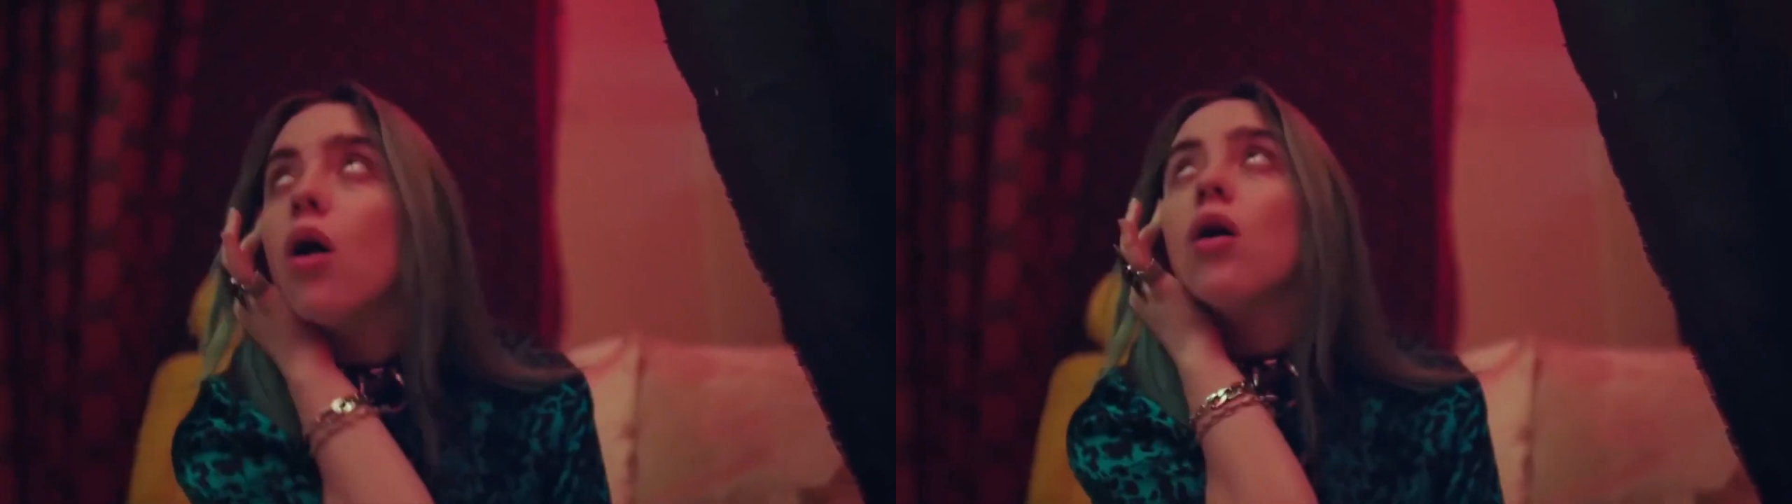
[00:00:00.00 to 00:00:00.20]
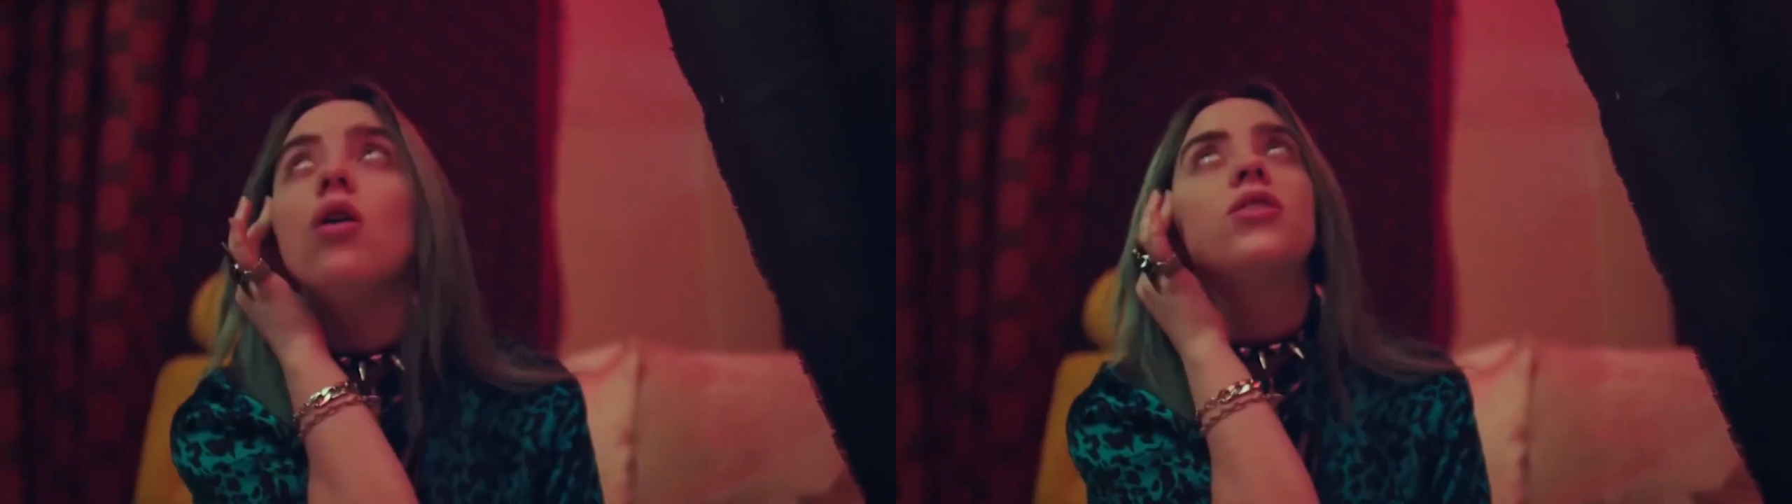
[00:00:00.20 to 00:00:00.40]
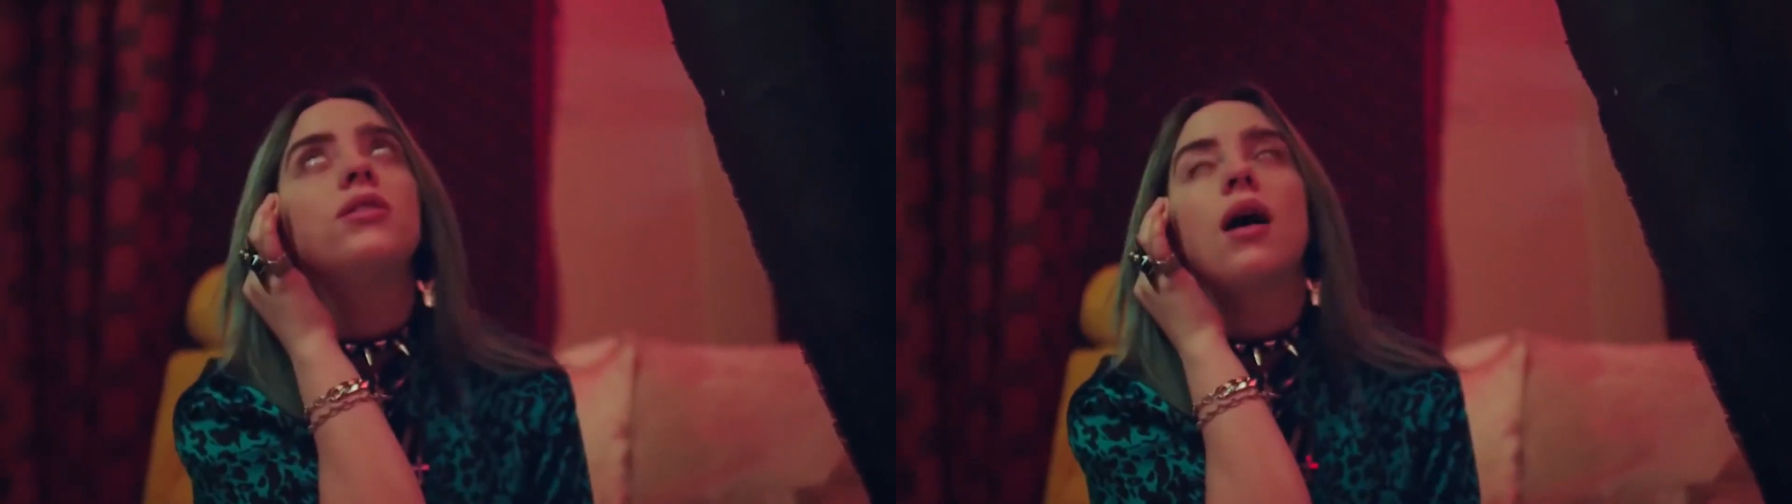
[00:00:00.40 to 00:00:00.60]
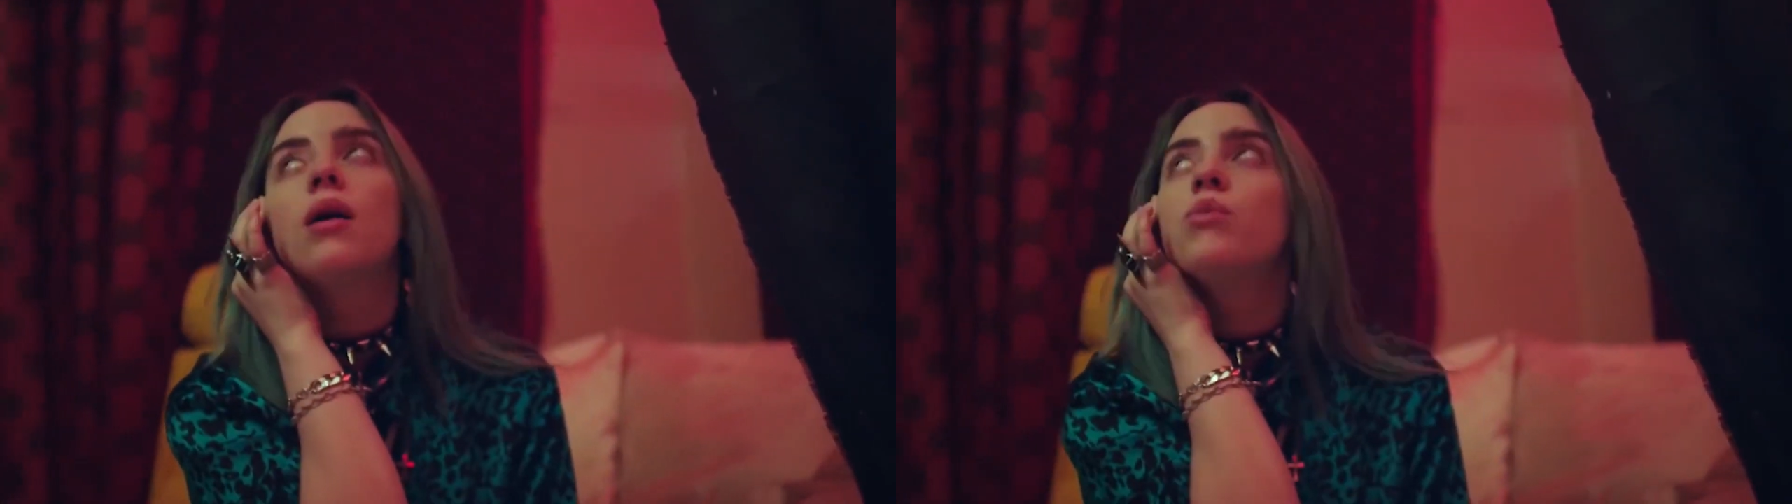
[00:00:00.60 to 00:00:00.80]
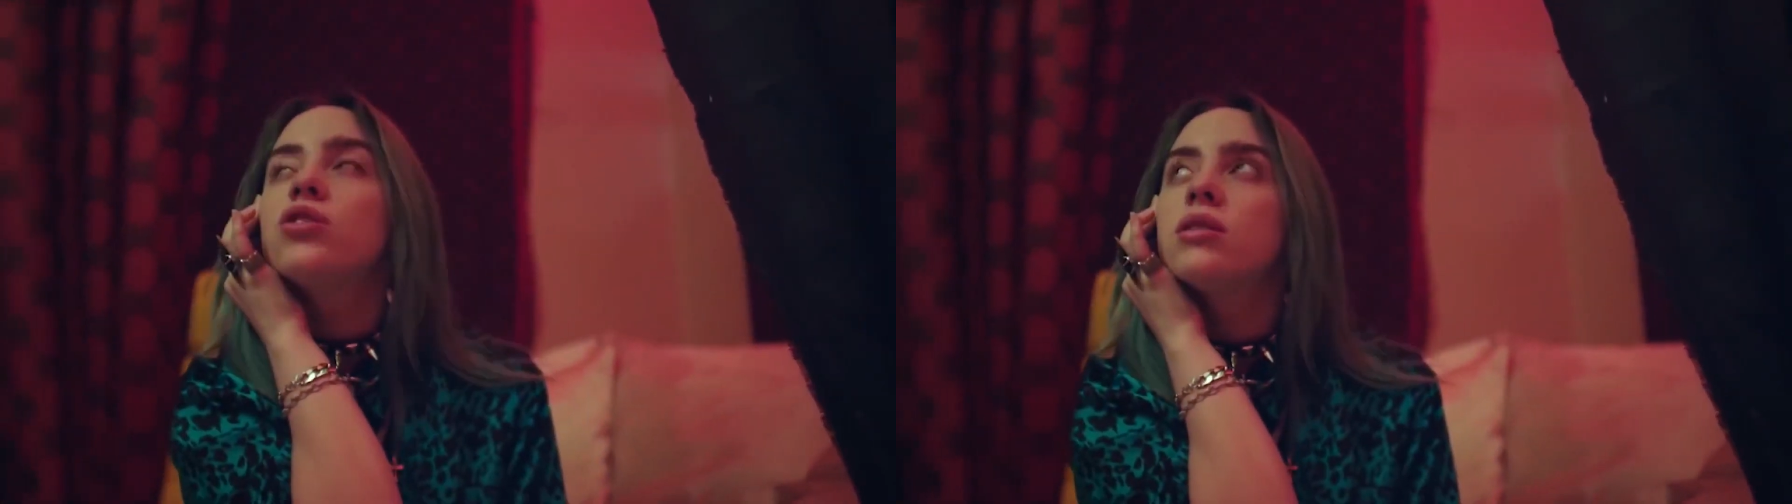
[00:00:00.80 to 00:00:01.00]
better?
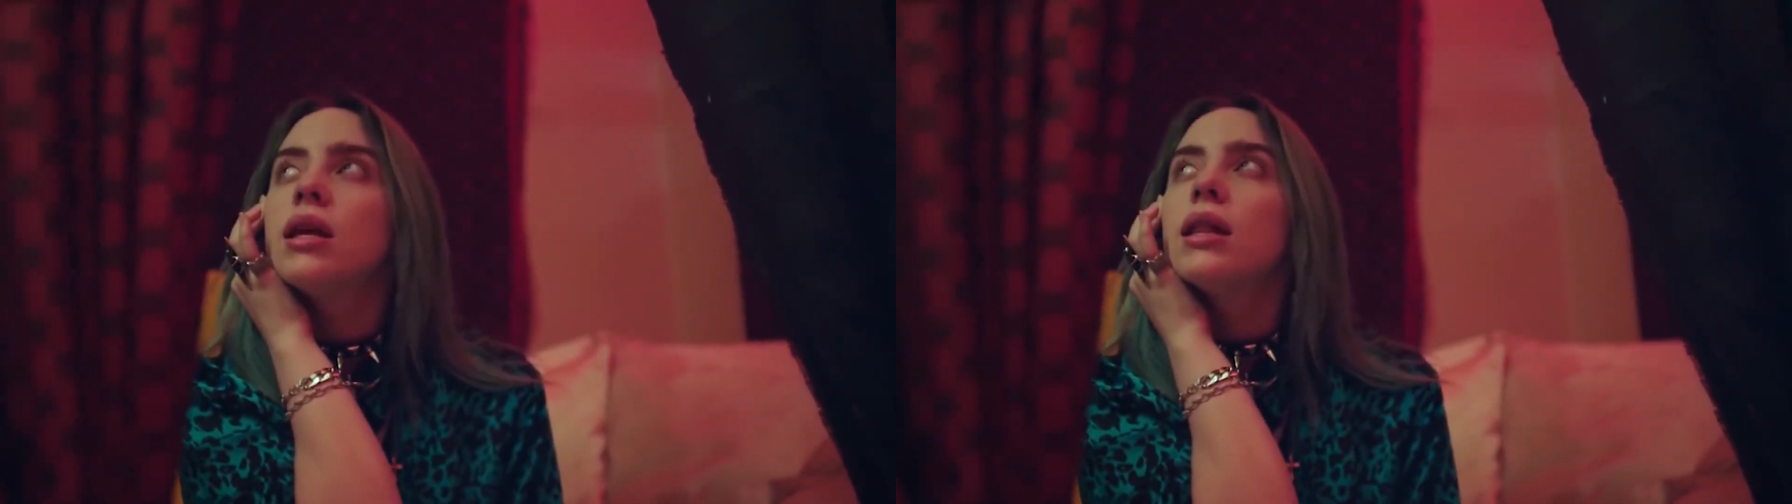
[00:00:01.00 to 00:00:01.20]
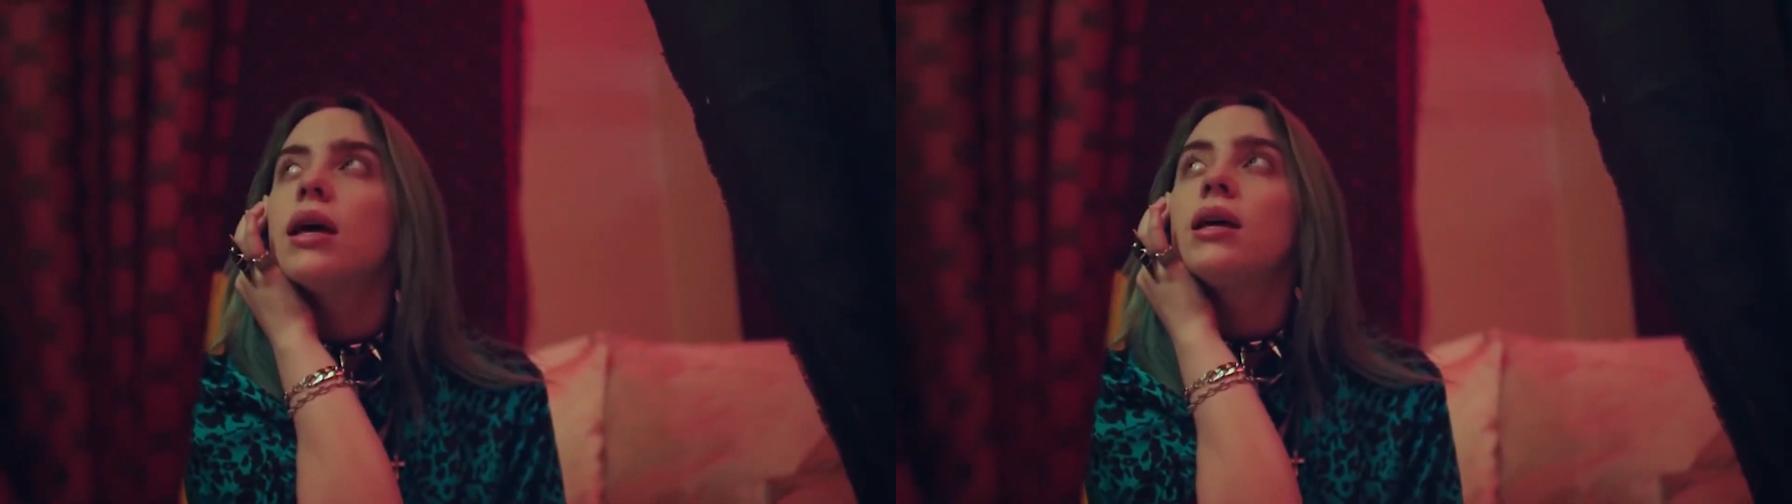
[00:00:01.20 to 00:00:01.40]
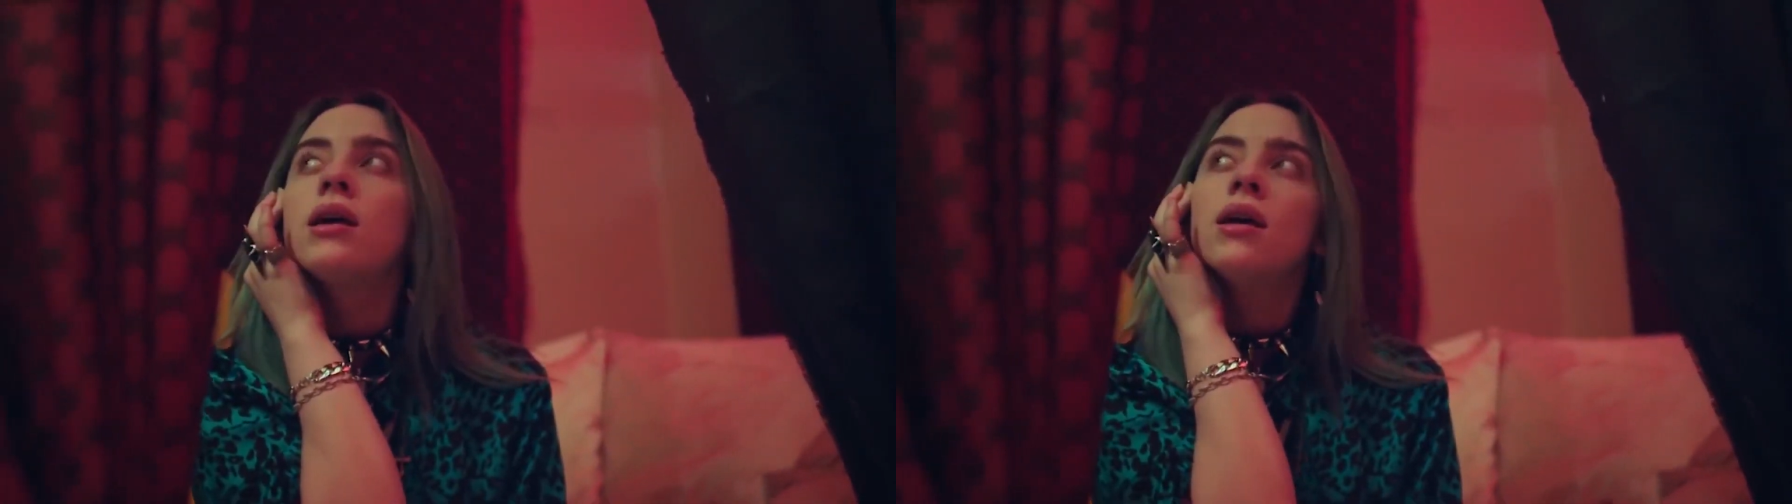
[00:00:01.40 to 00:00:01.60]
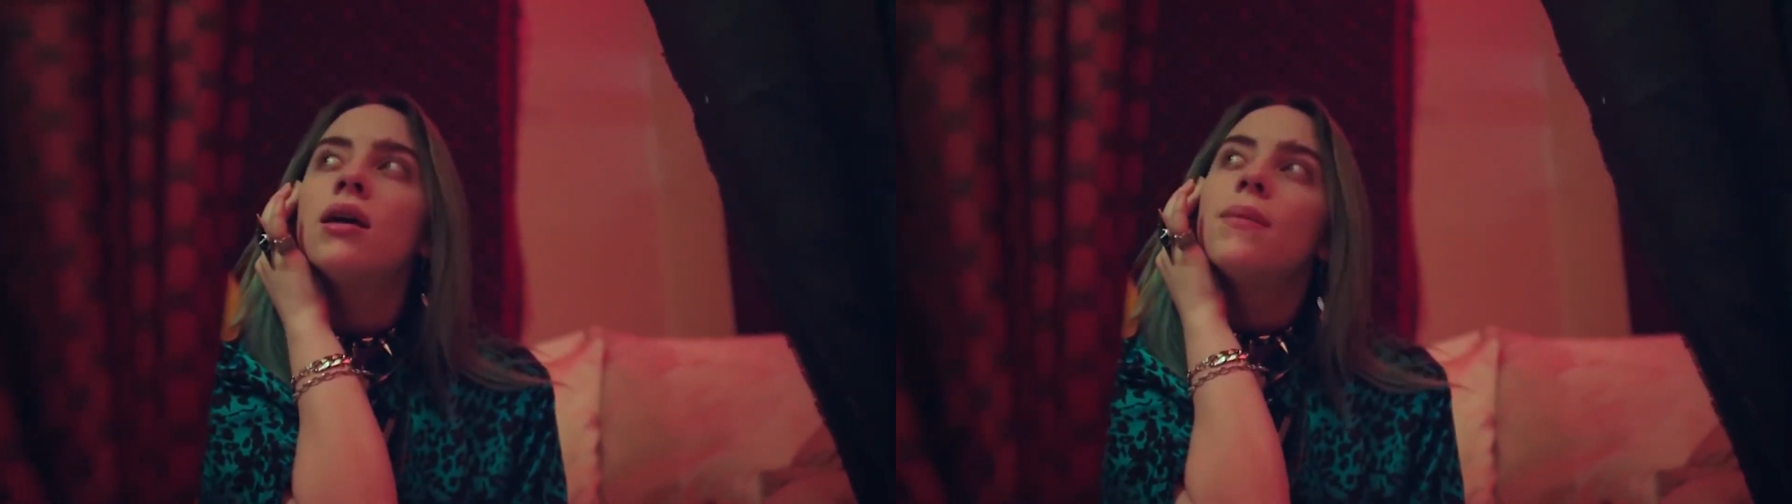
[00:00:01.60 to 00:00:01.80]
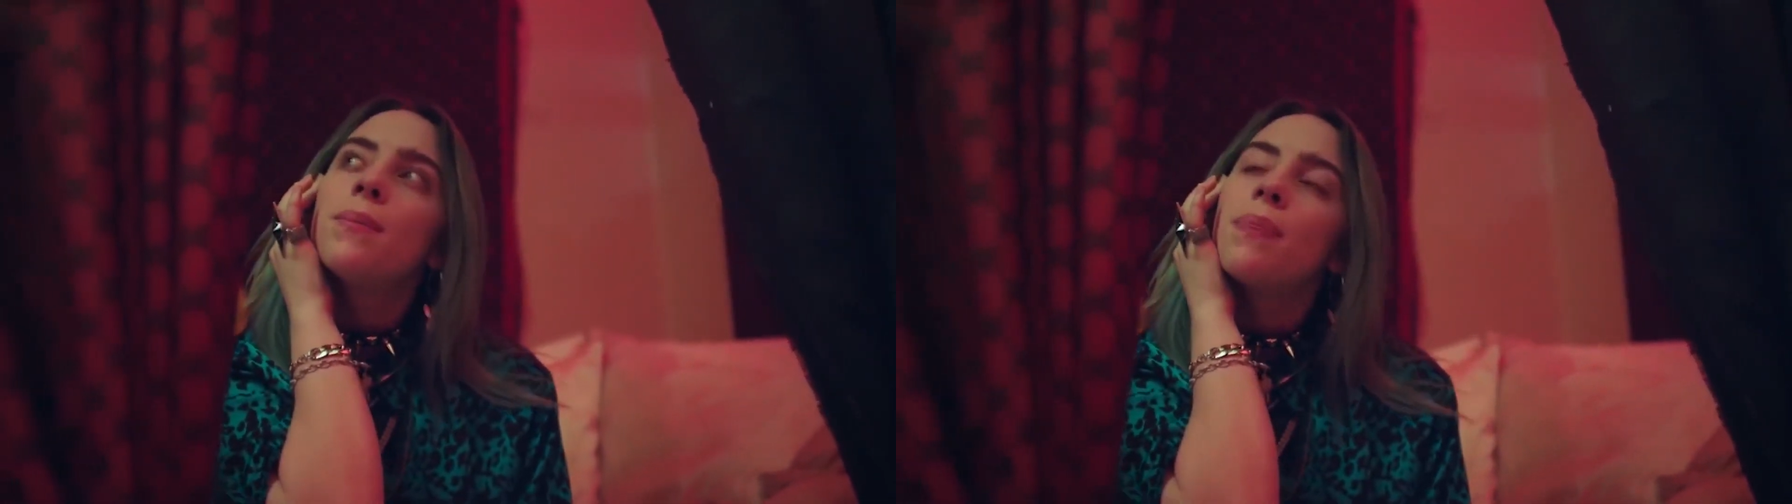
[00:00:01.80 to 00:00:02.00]
Each piece is under
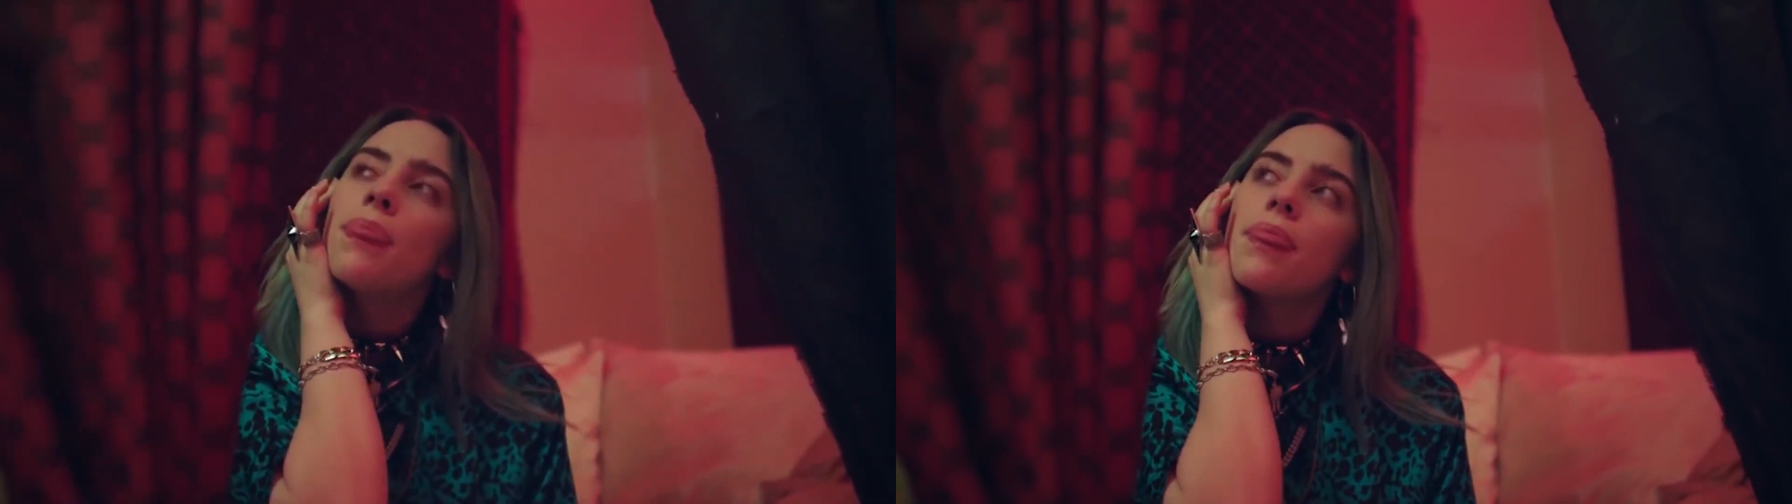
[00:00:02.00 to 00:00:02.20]
$200.